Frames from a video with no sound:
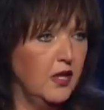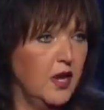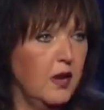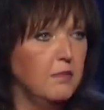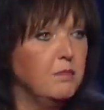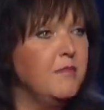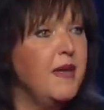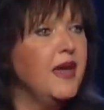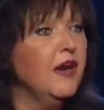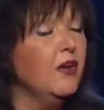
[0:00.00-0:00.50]

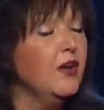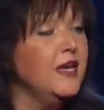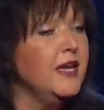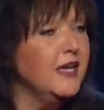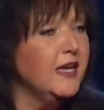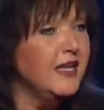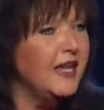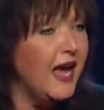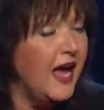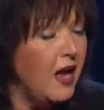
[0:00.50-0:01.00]
Marion
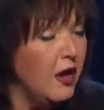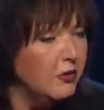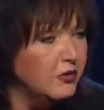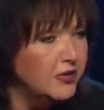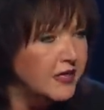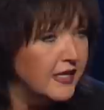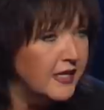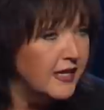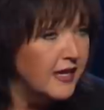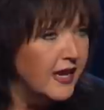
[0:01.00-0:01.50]

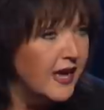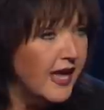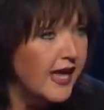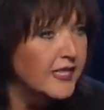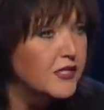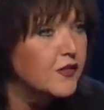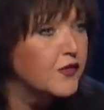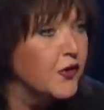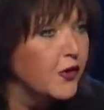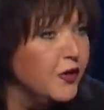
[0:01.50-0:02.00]
County has
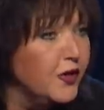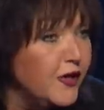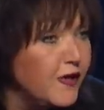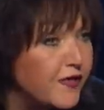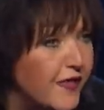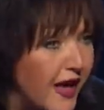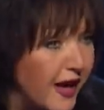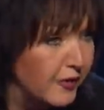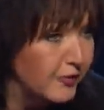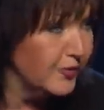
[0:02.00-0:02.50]

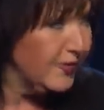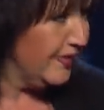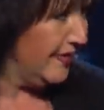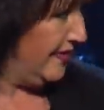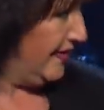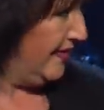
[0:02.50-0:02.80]
30,000.